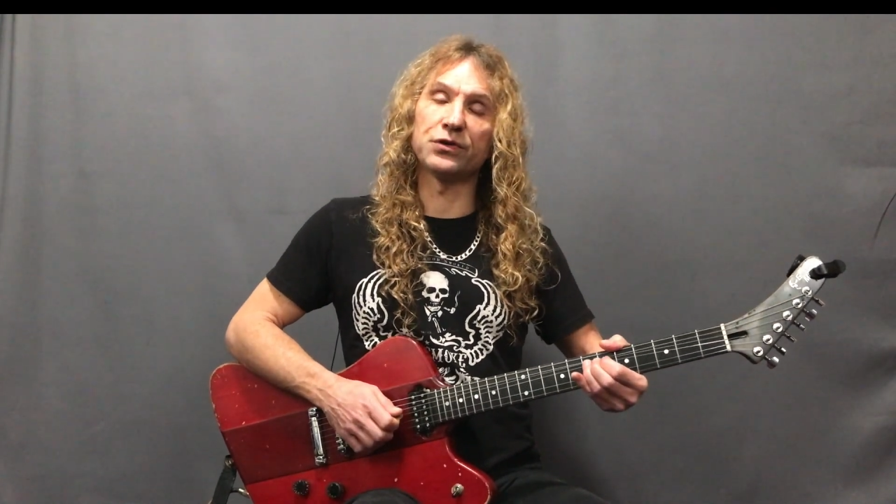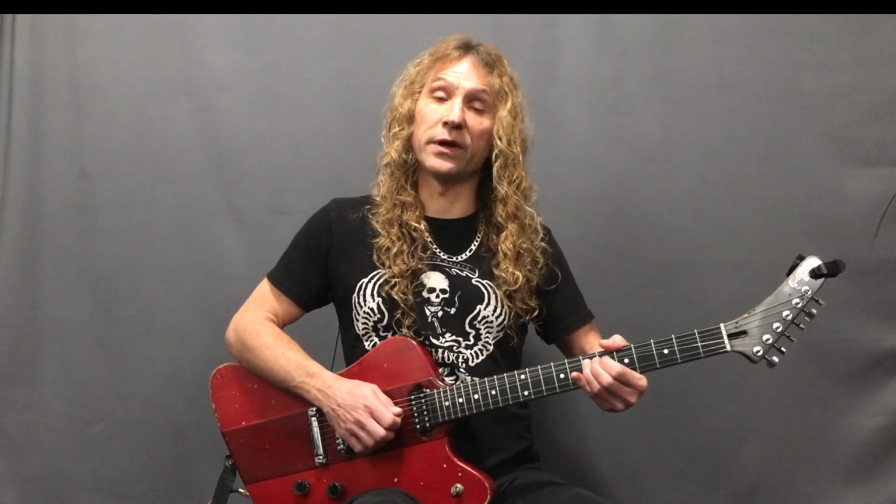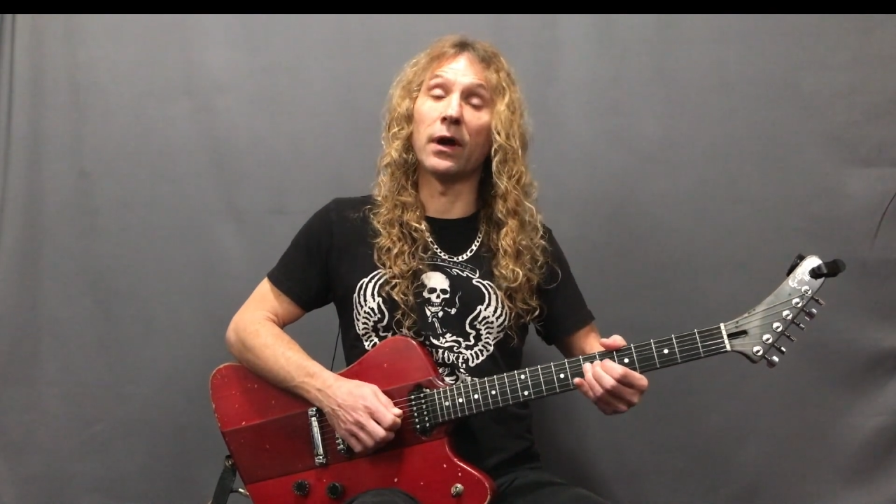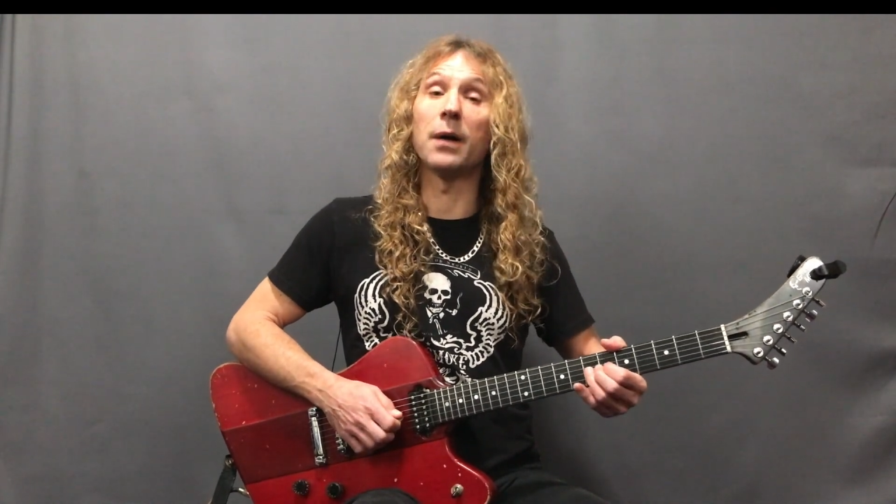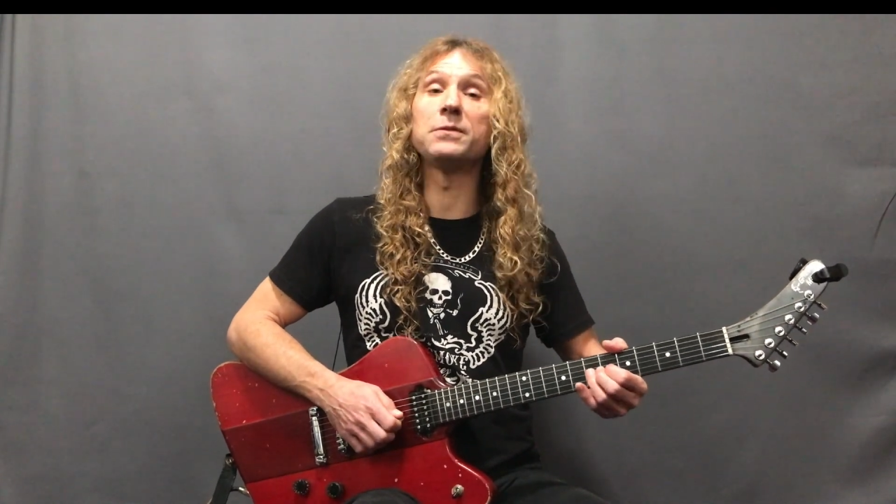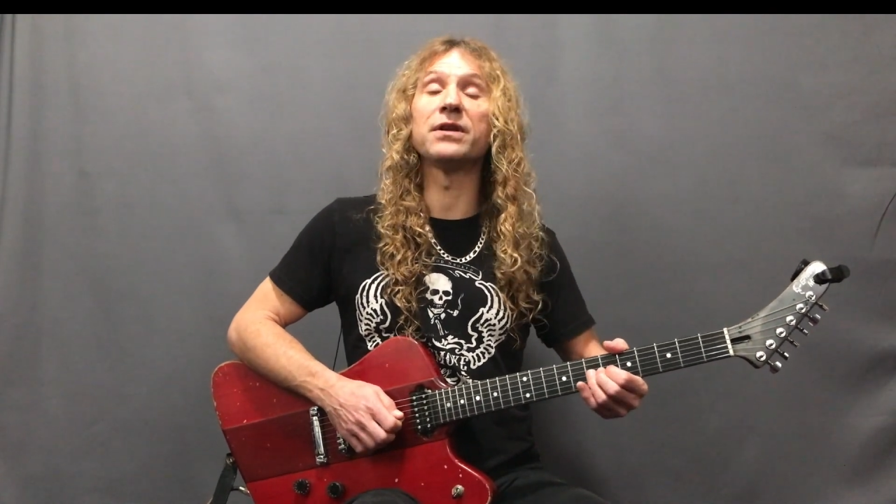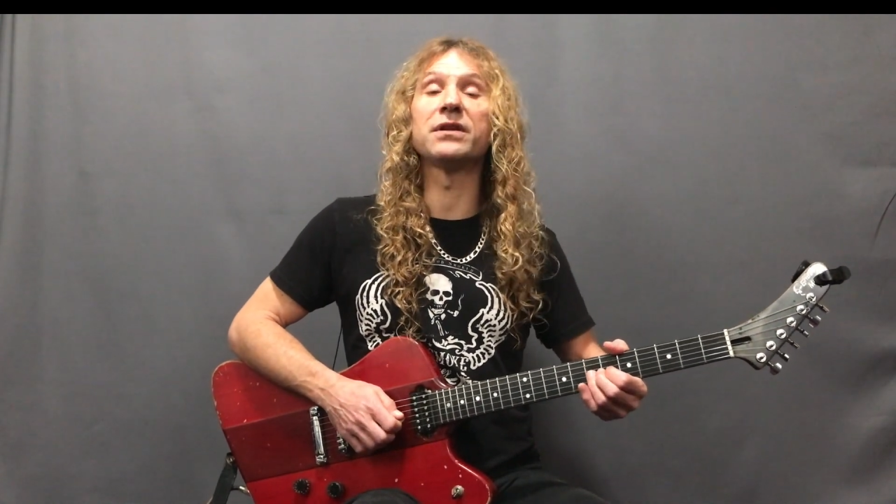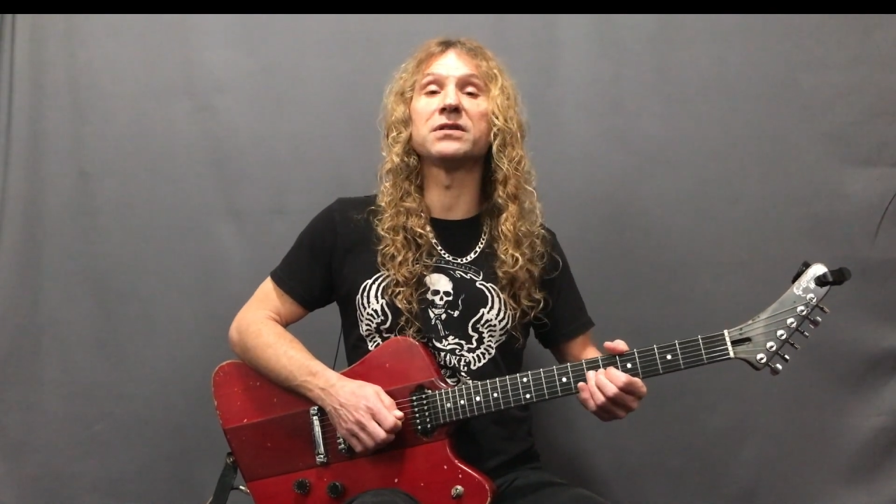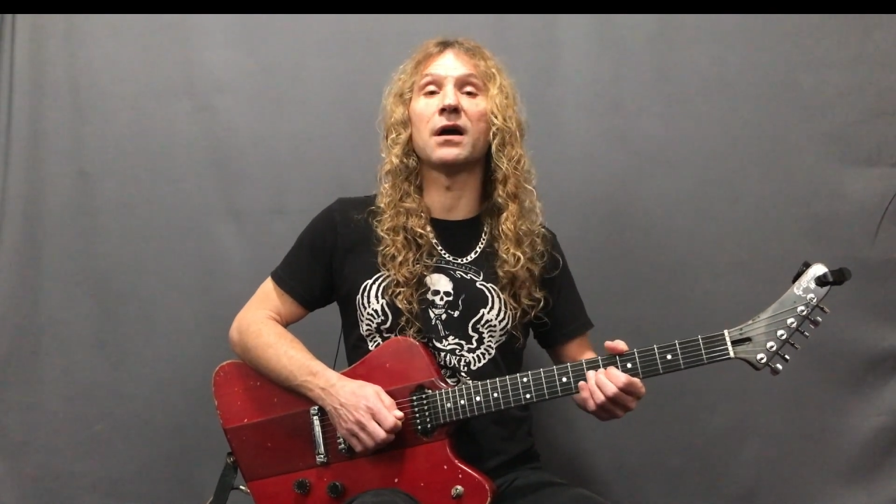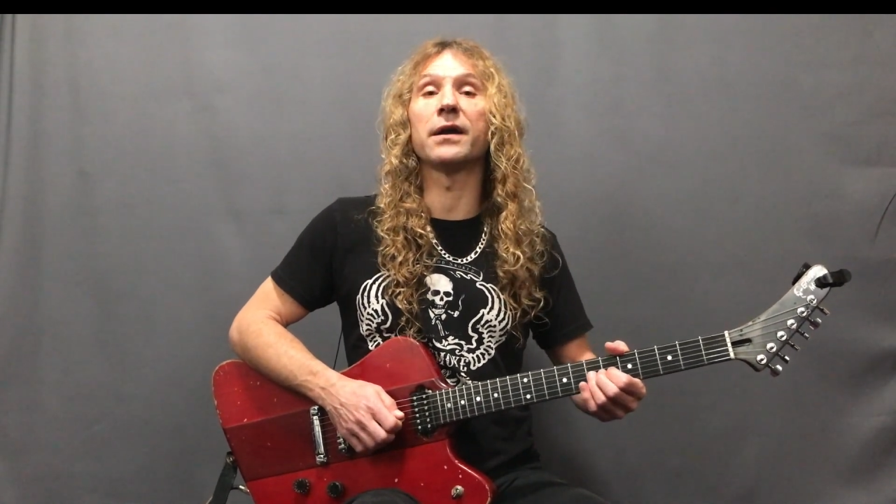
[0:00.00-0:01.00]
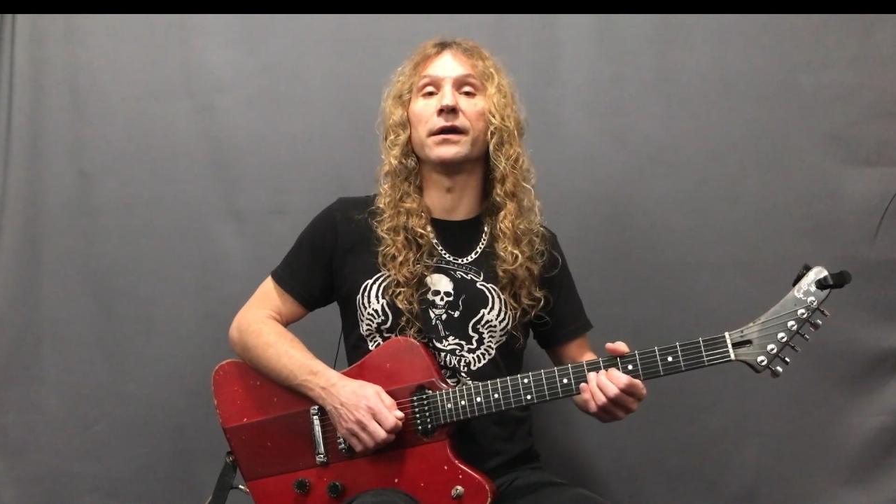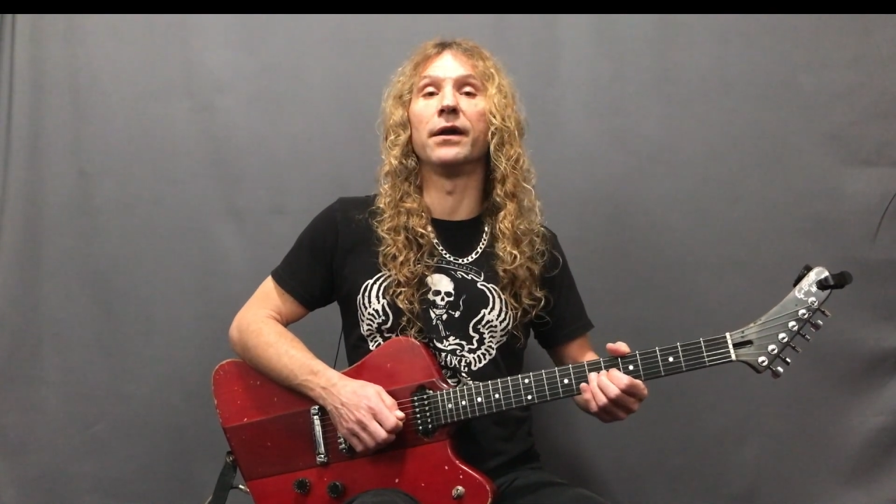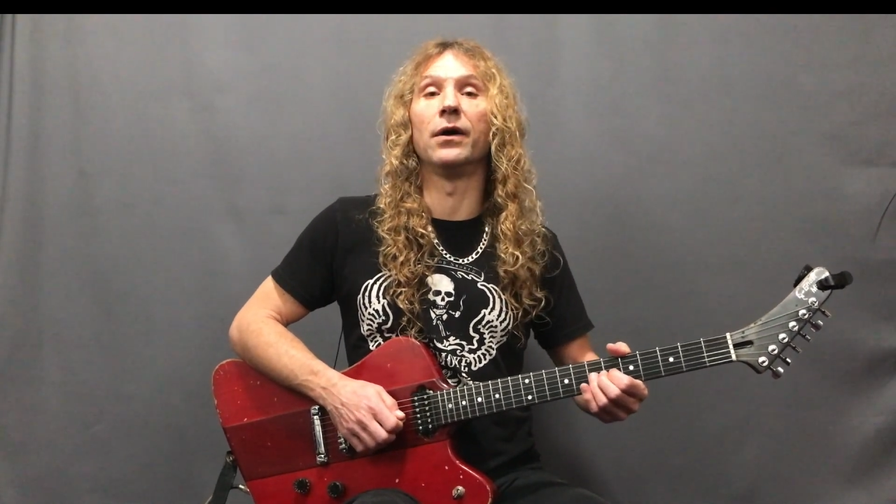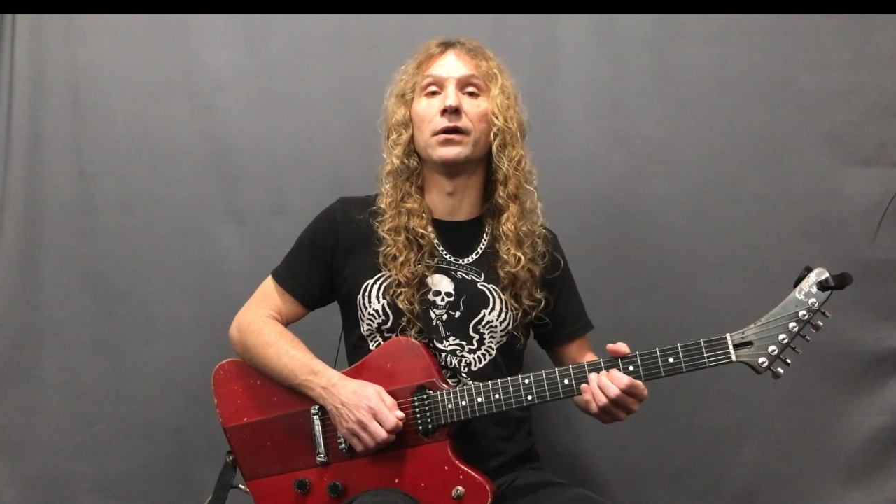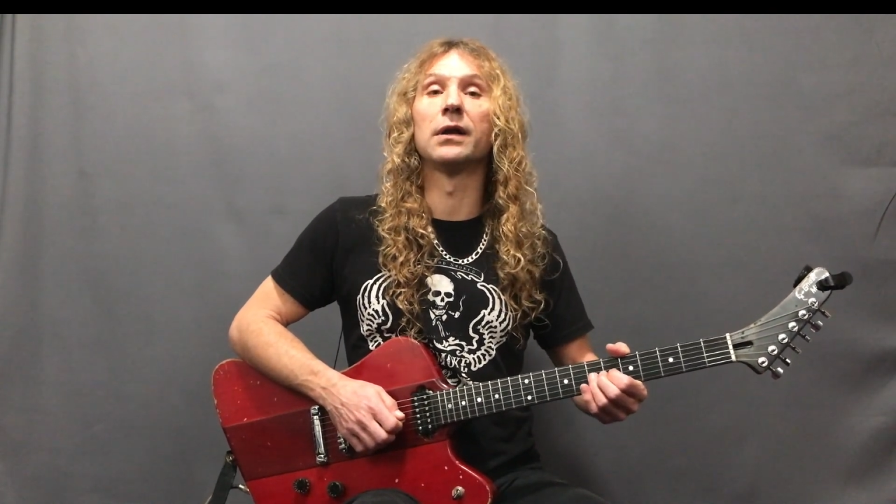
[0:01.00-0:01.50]
string up to the target
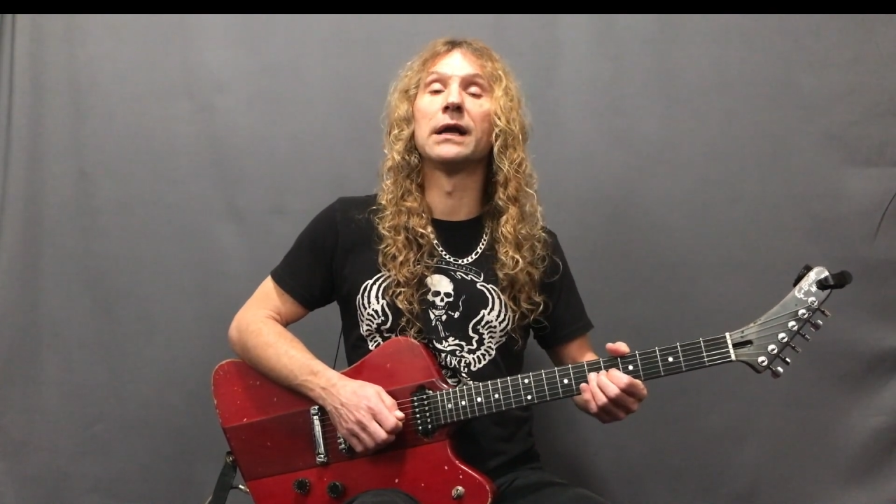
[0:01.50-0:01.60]
note